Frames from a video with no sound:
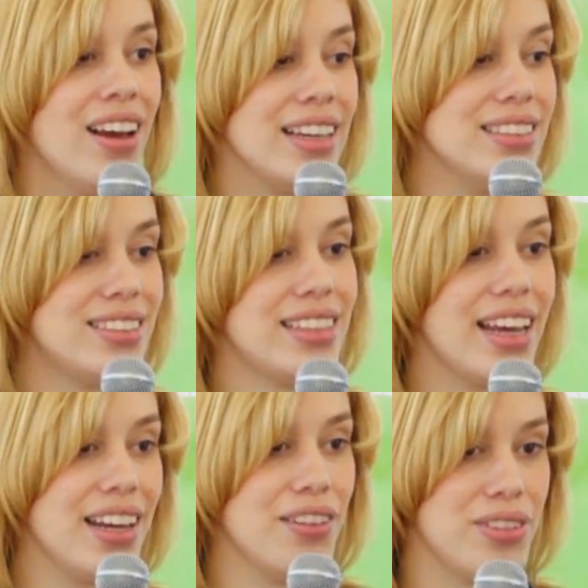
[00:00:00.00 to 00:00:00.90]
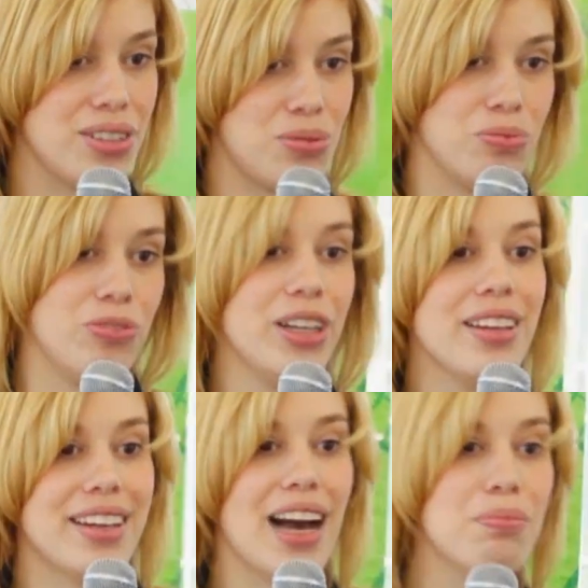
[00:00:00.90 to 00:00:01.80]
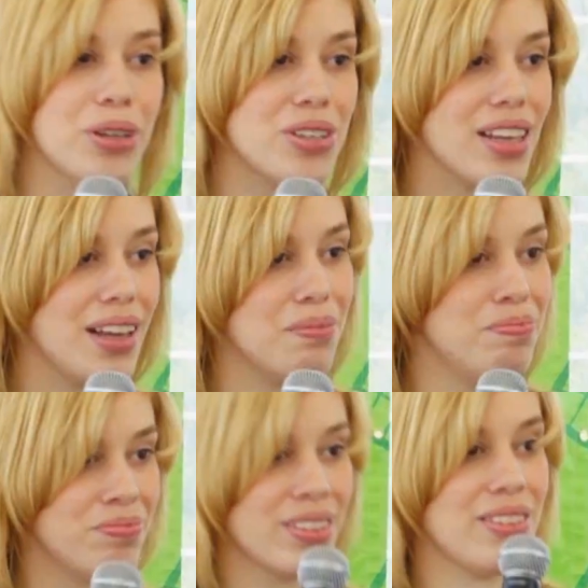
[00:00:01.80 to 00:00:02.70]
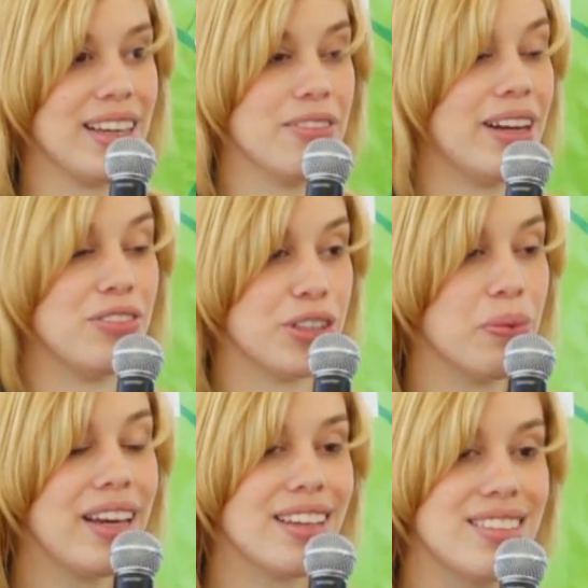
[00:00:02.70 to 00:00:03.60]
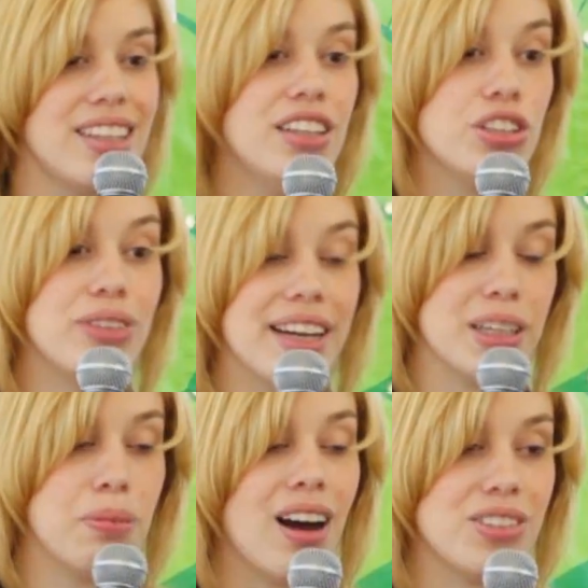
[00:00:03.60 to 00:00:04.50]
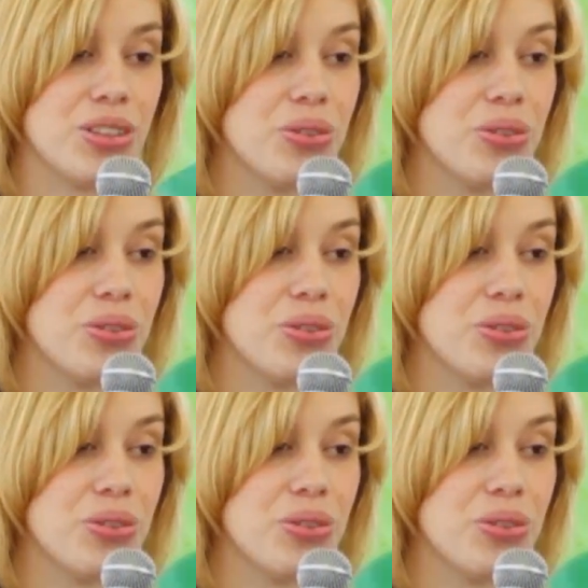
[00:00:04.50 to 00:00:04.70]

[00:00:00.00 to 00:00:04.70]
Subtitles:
instead of this really cumbersome thing around your waist to track your posture.